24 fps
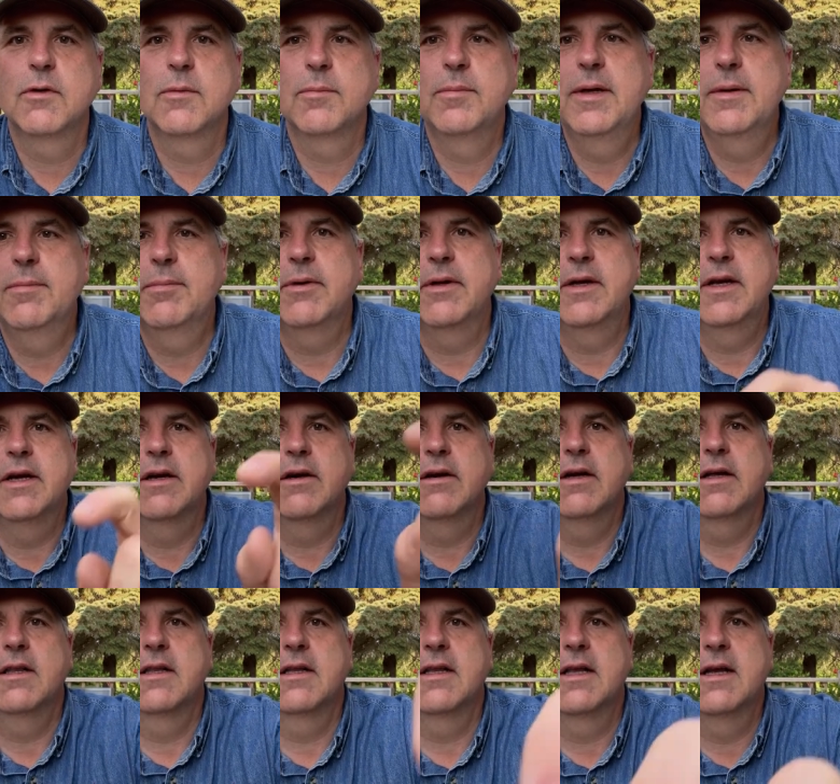people here
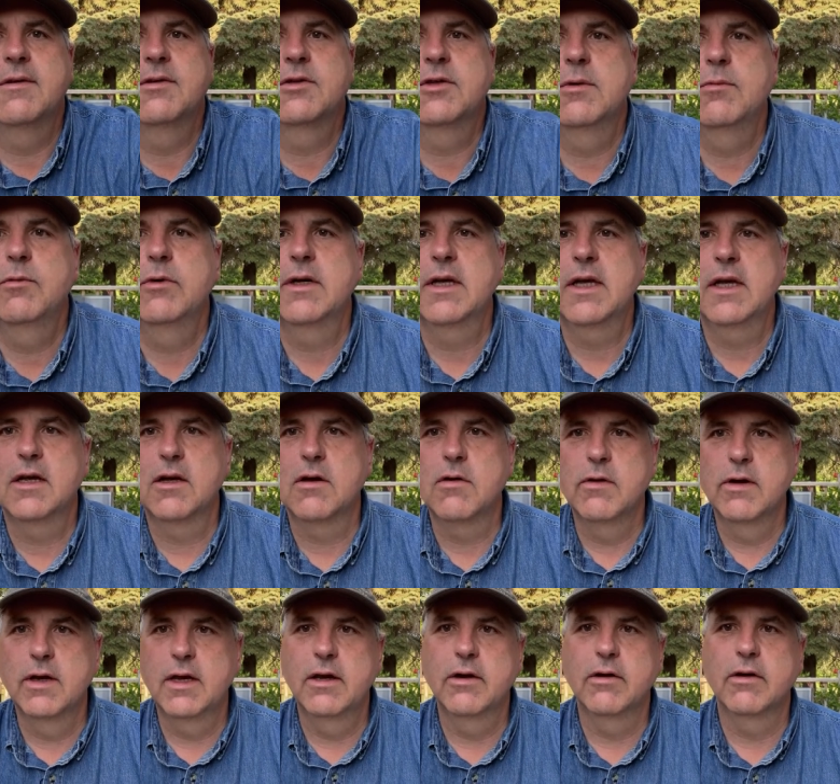on the live stream. We'll get
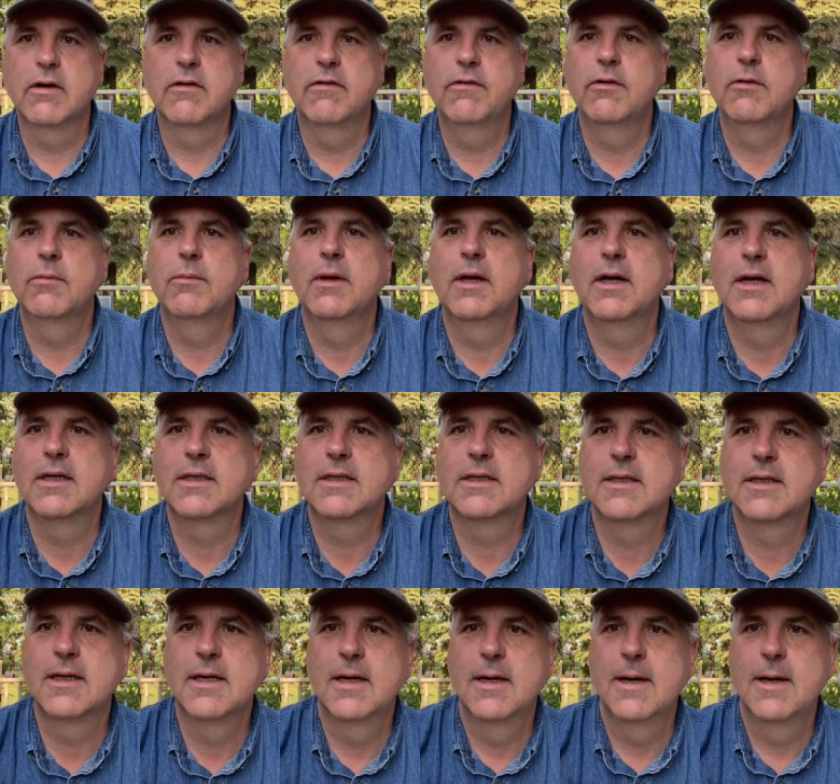going here in a few minutes.